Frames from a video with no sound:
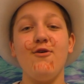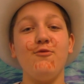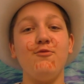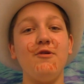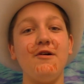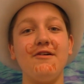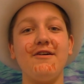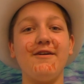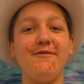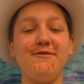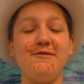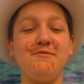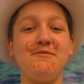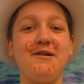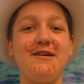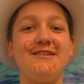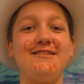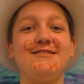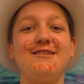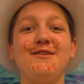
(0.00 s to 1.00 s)
Welcome
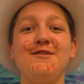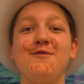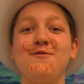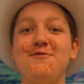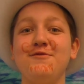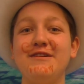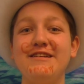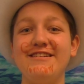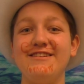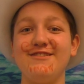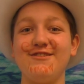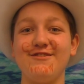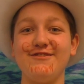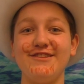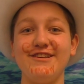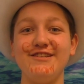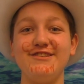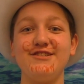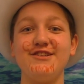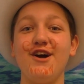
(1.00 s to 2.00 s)
everybody to the one and
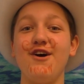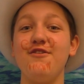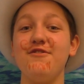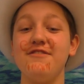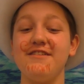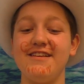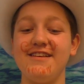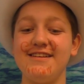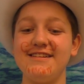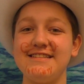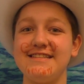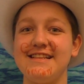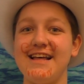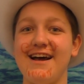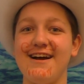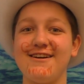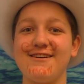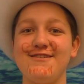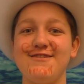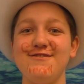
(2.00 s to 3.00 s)
only show, Is
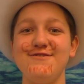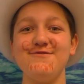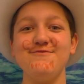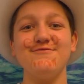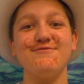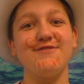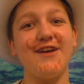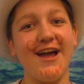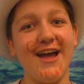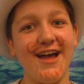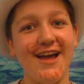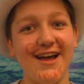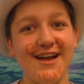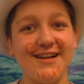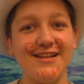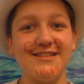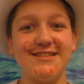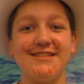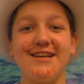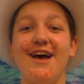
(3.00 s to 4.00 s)
That
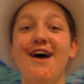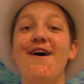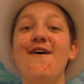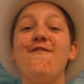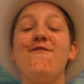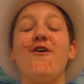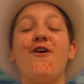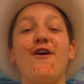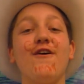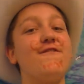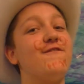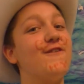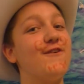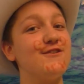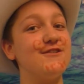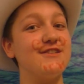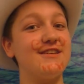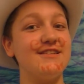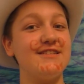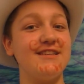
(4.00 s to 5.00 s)
Correct? For our
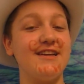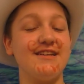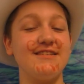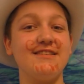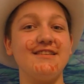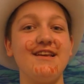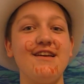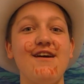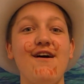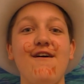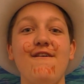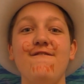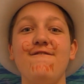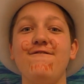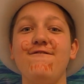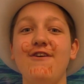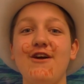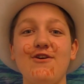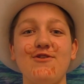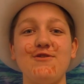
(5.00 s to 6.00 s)
first contestant, a
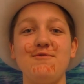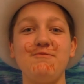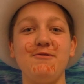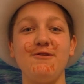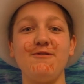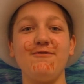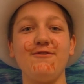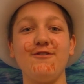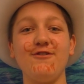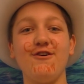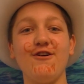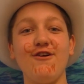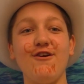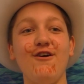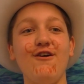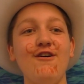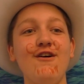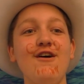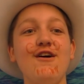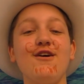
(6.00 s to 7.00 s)
very beautiful
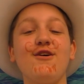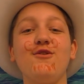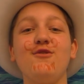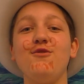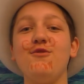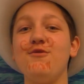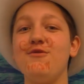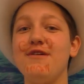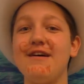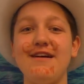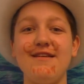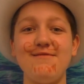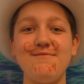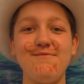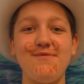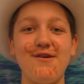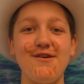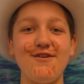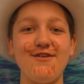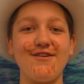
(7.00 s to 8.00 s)
girl, Gwen
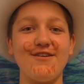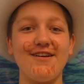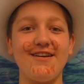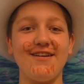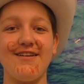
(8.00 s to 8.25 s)
Burke.